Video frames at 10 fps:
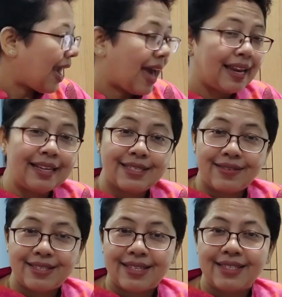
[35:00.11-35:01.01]
an
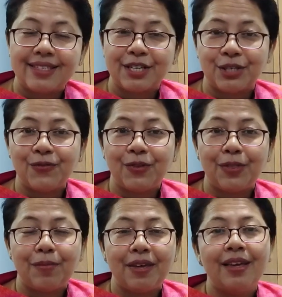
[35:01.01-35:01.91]
interesting session
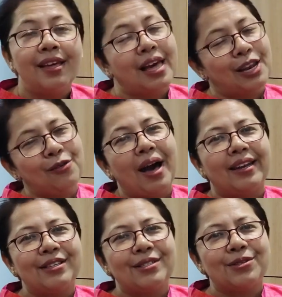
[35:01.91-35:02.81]
with me and you
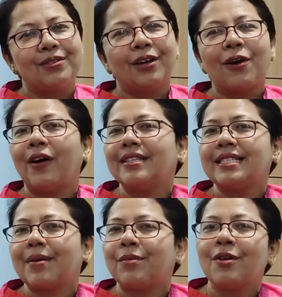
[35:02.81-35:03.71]
understood the
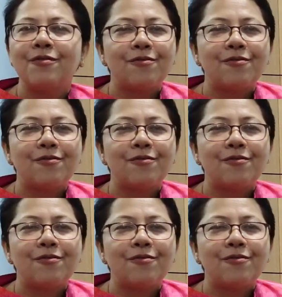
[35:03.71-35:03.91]
concept